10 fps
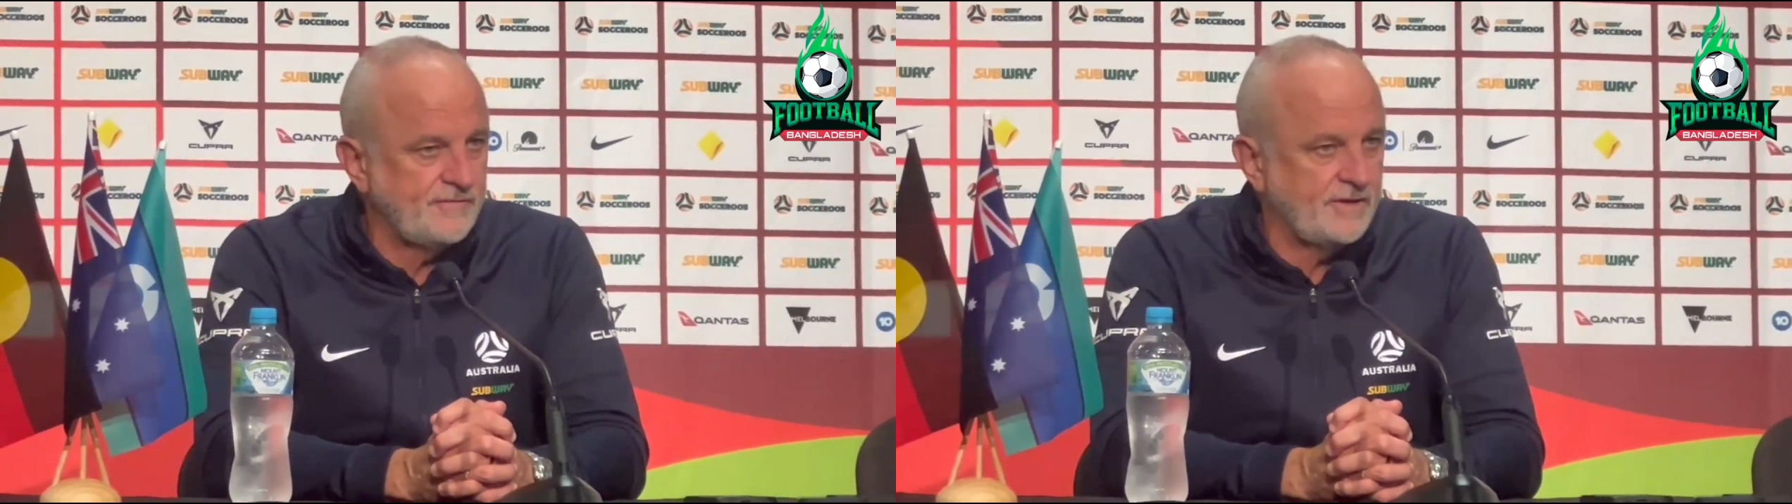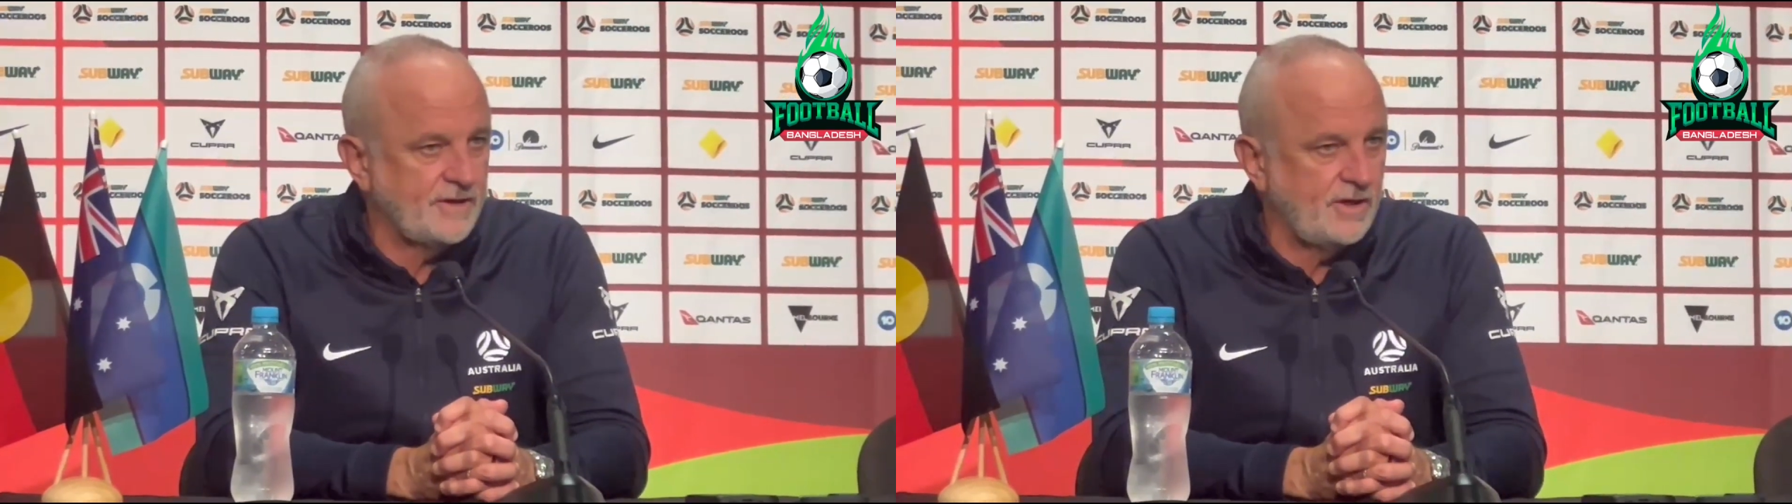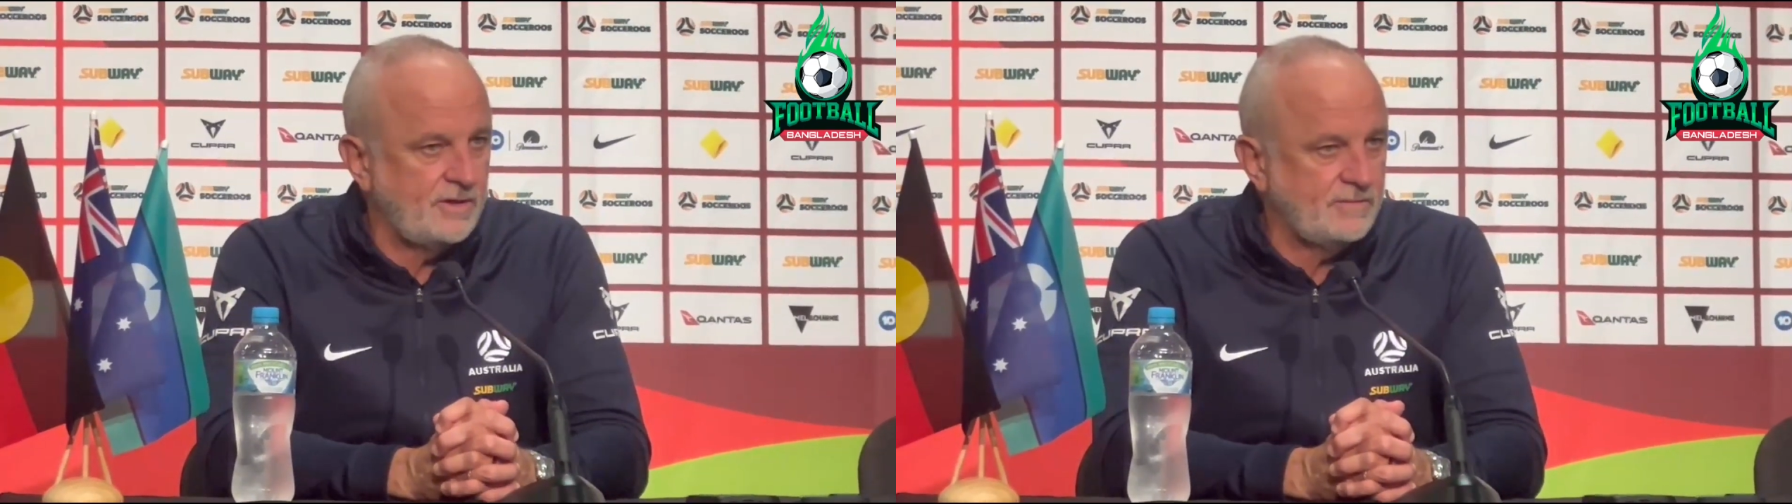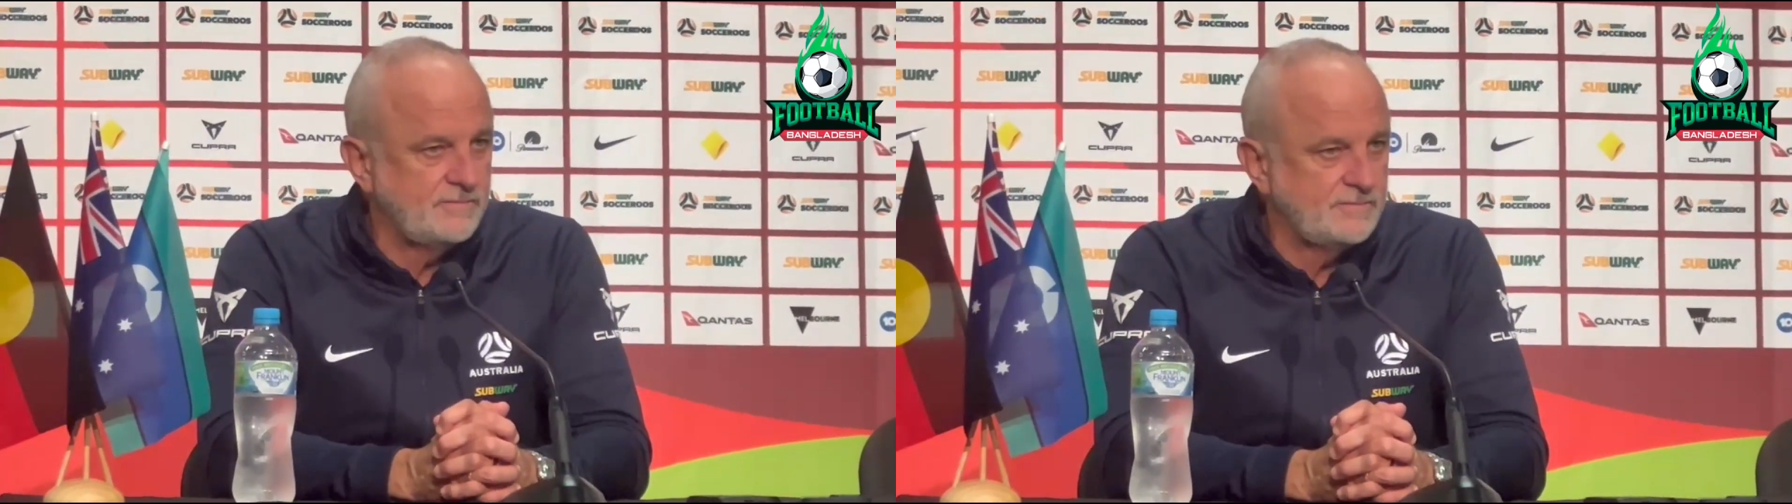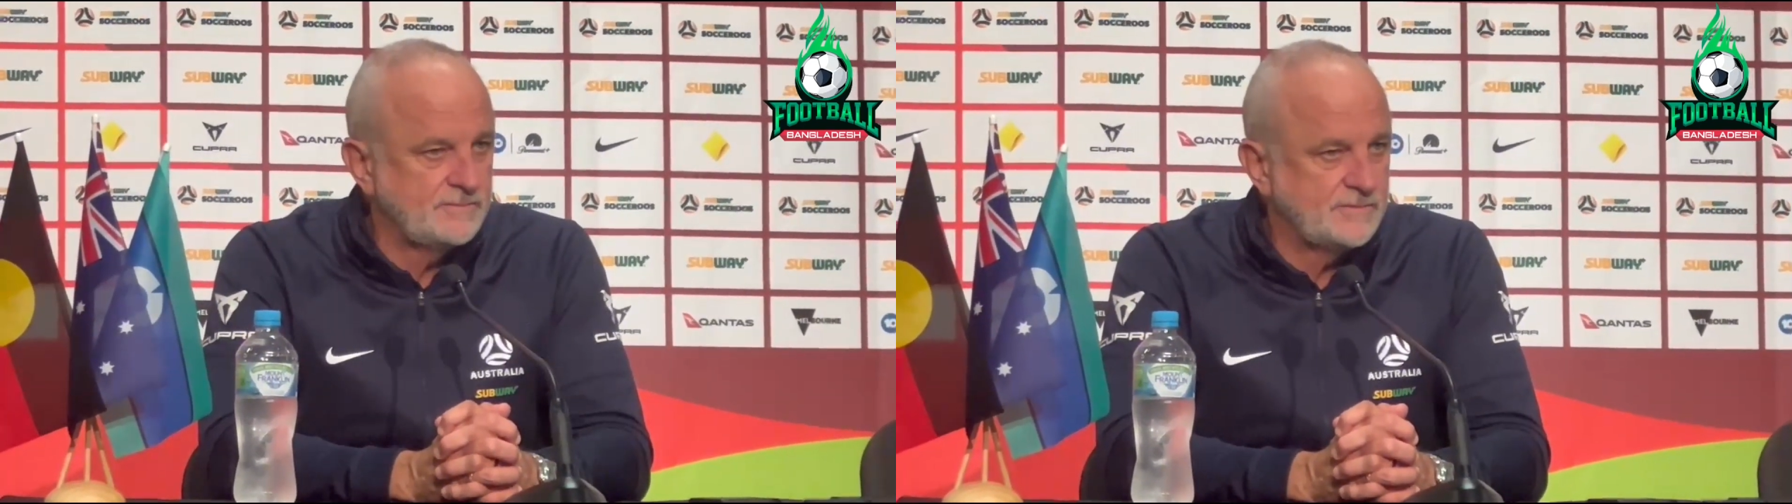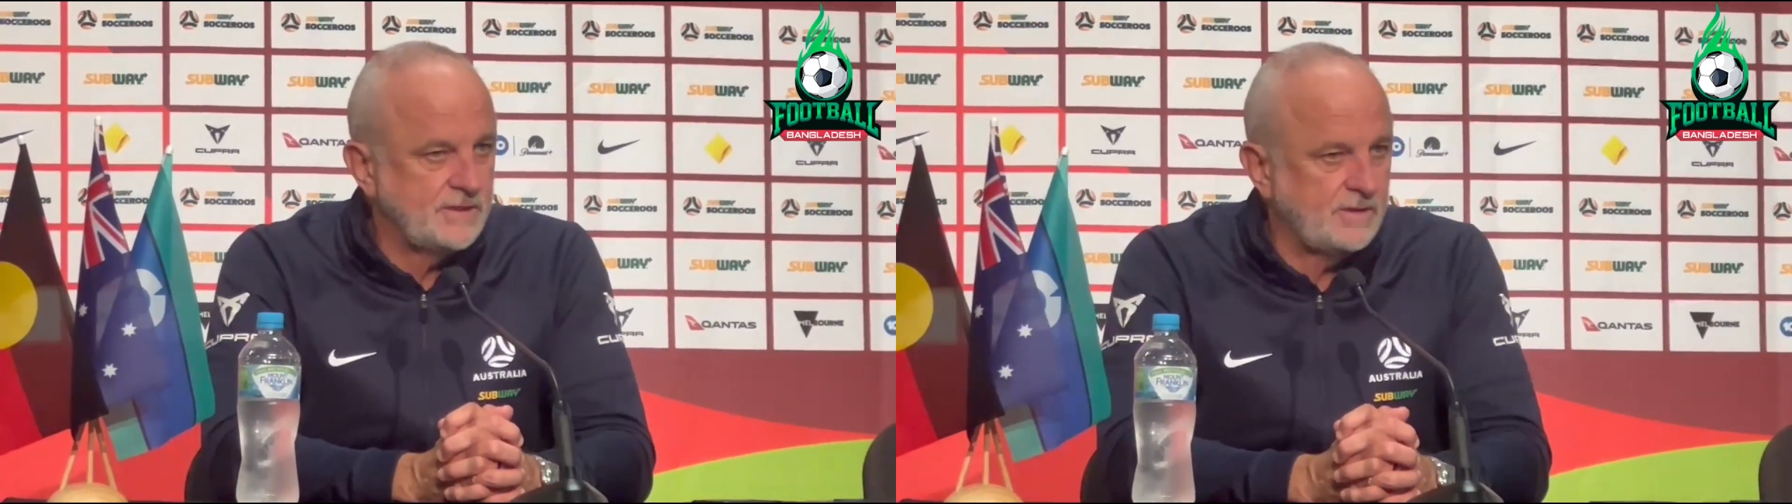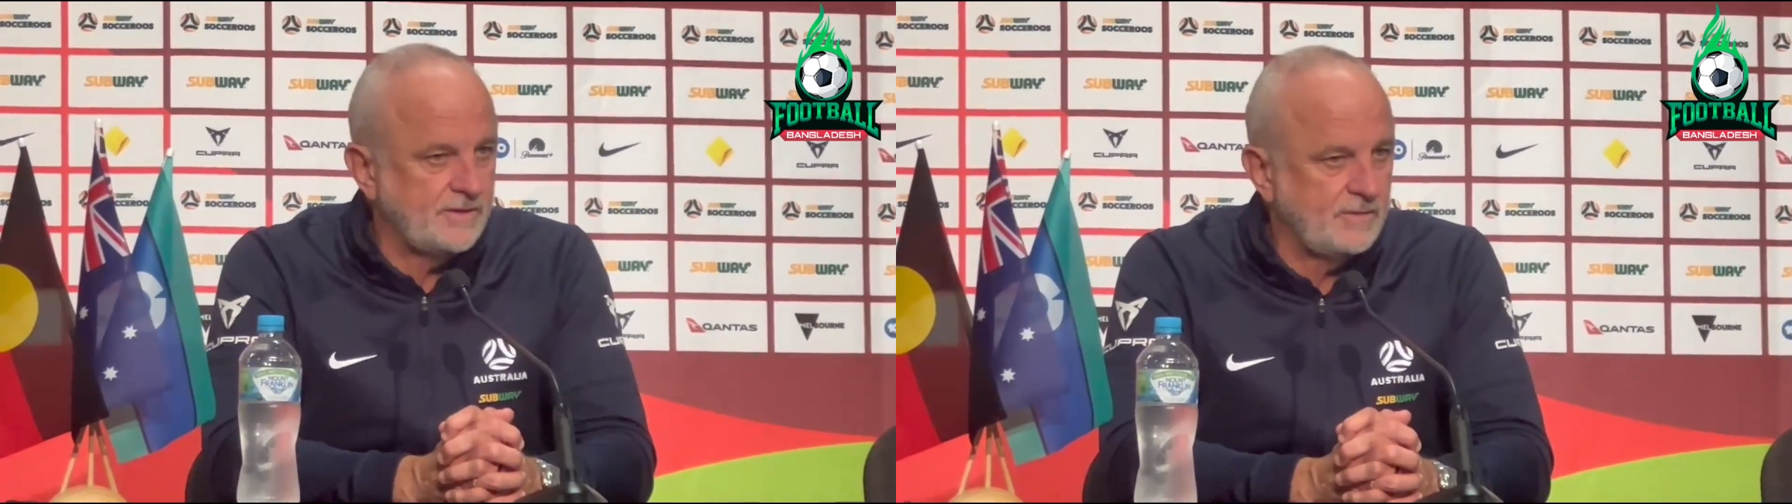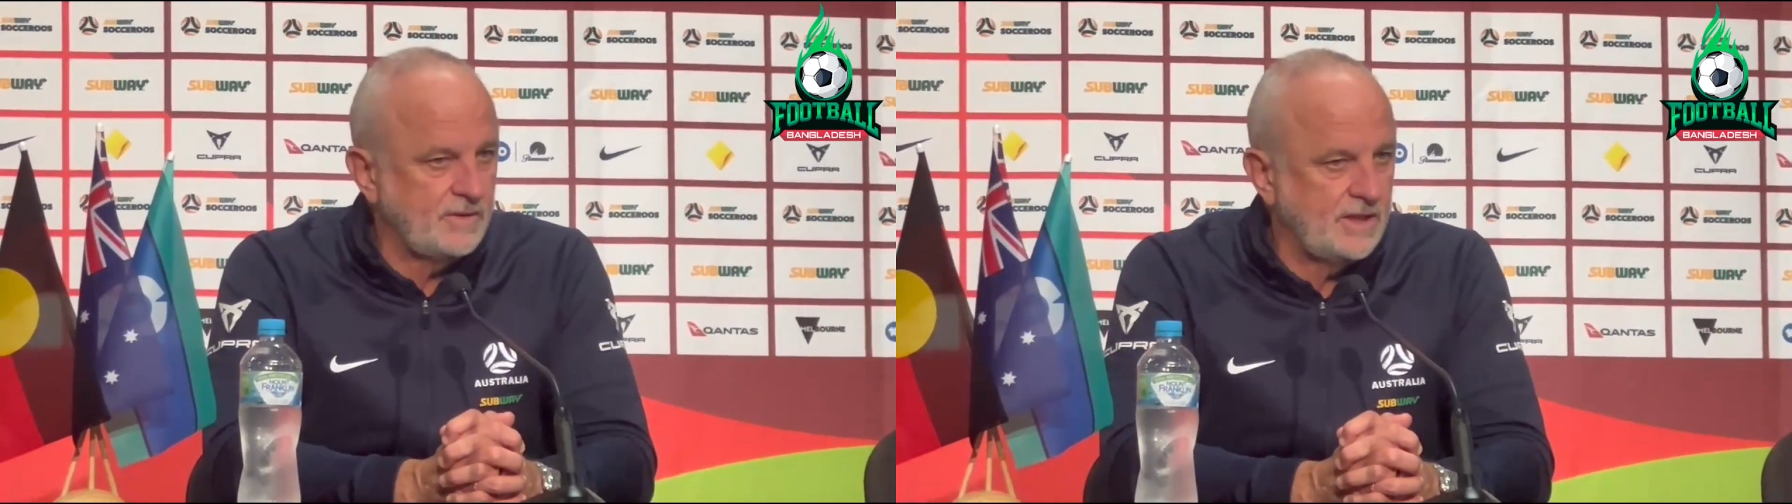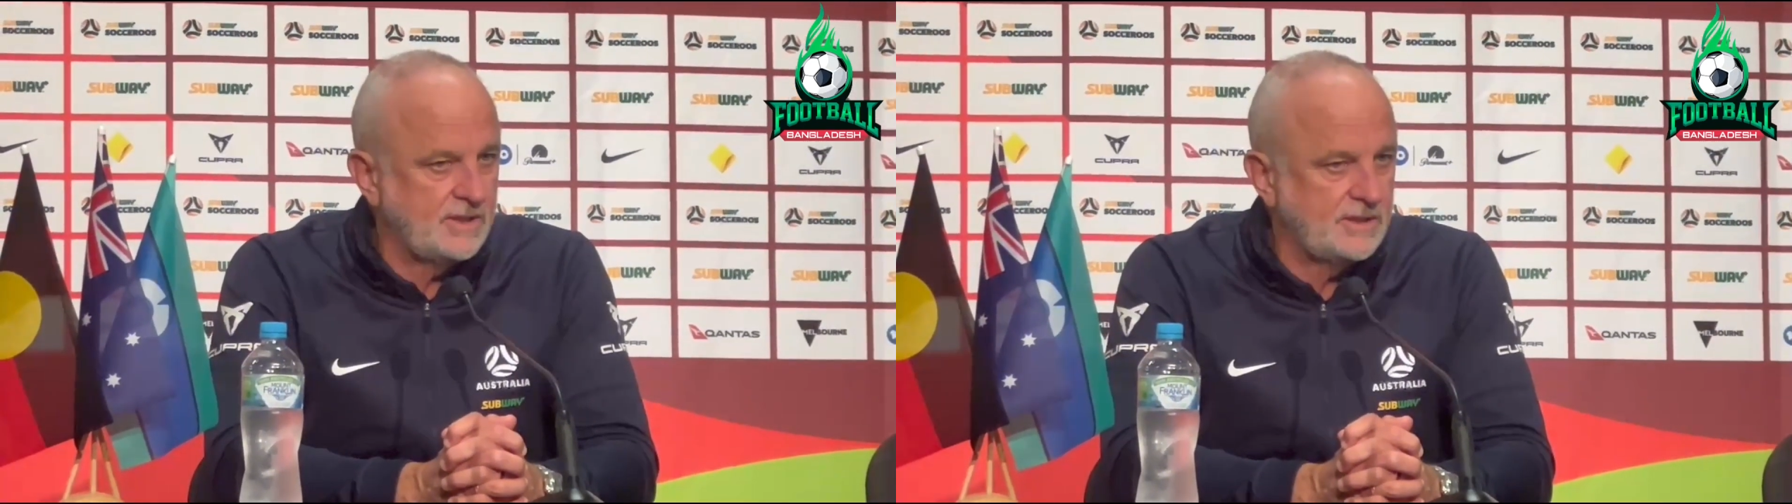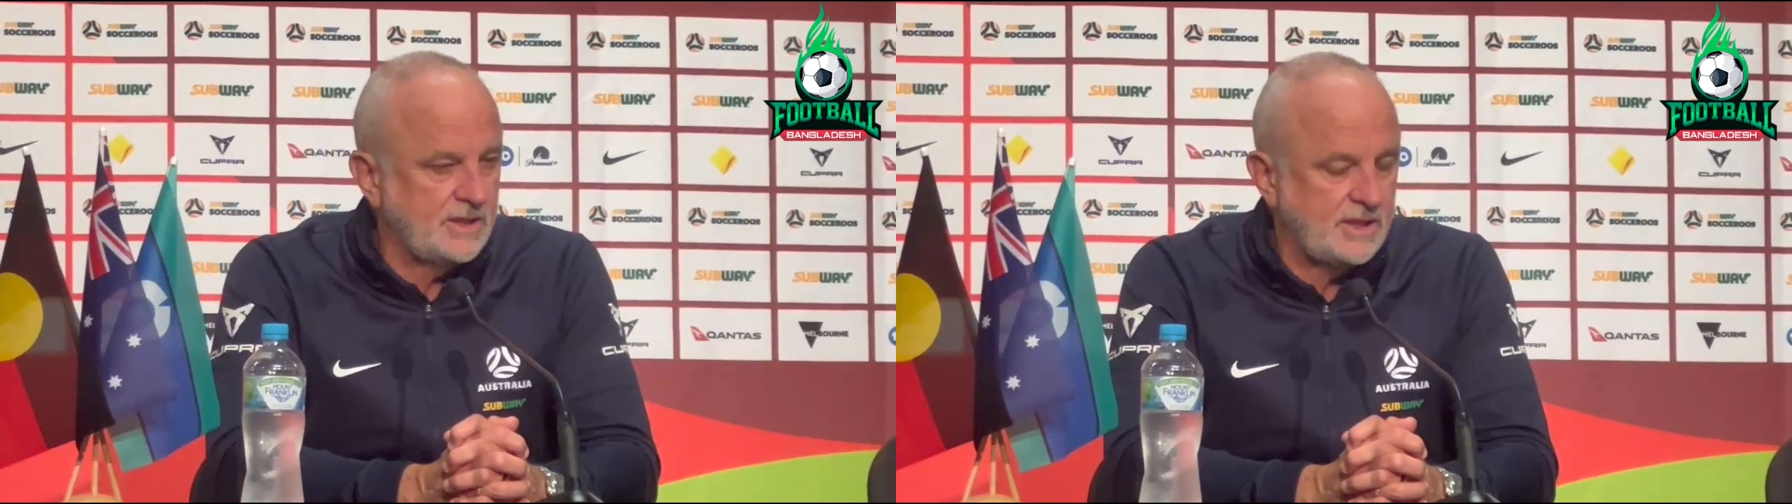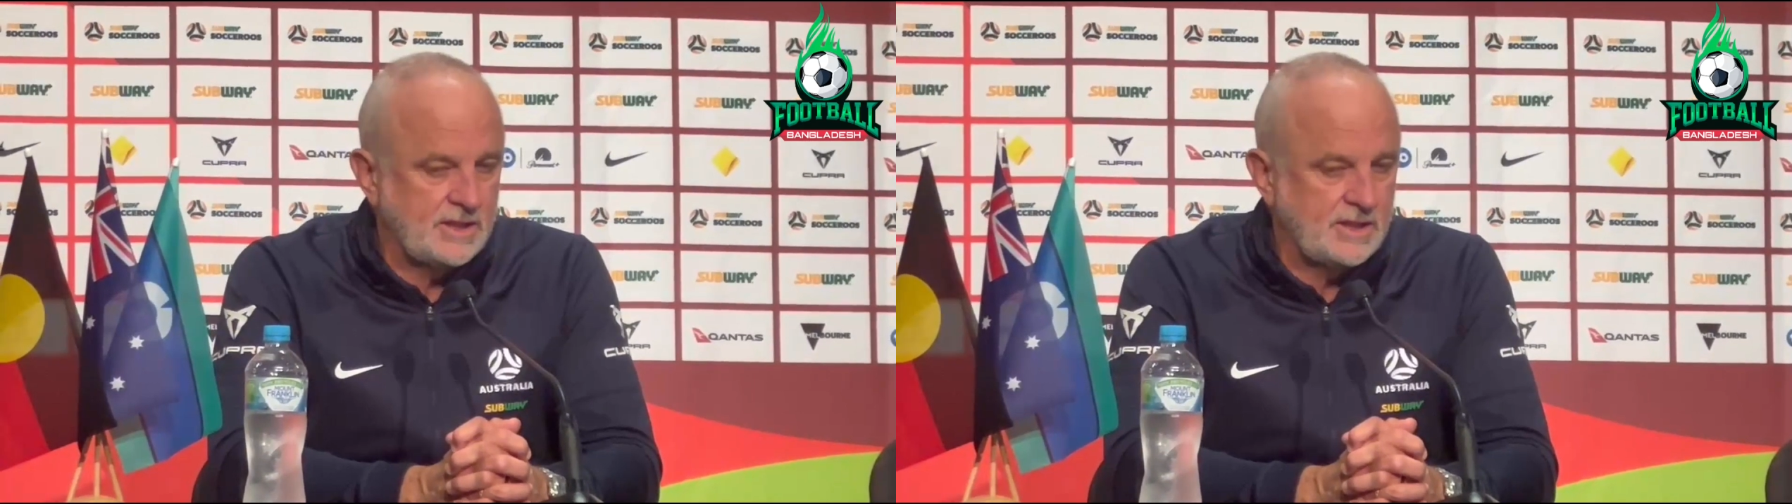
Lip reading: front of goal. You know, I think we had.